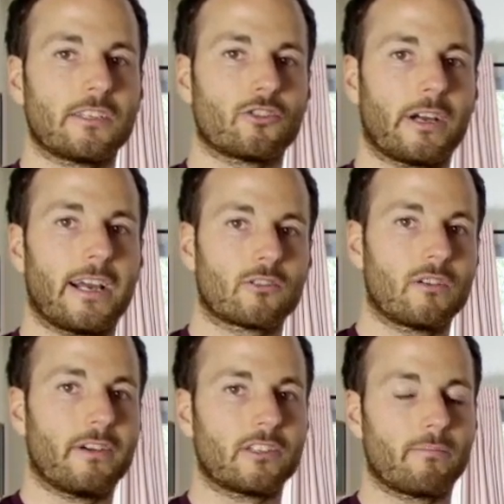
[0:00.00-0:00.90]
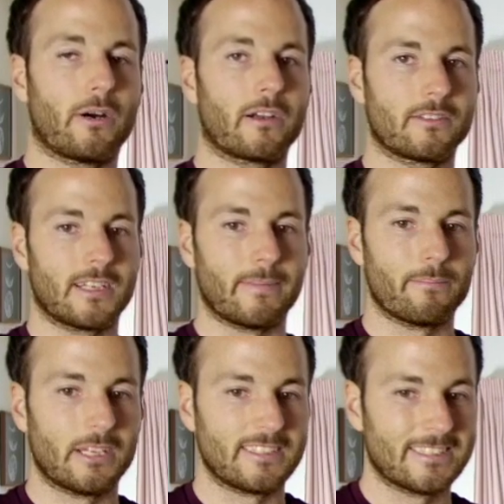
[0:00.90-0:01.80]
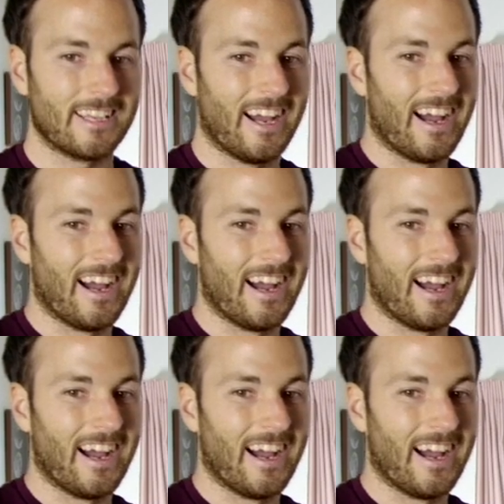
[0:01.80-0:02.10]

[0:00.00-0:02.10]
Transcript: attract joint venture partners into my business.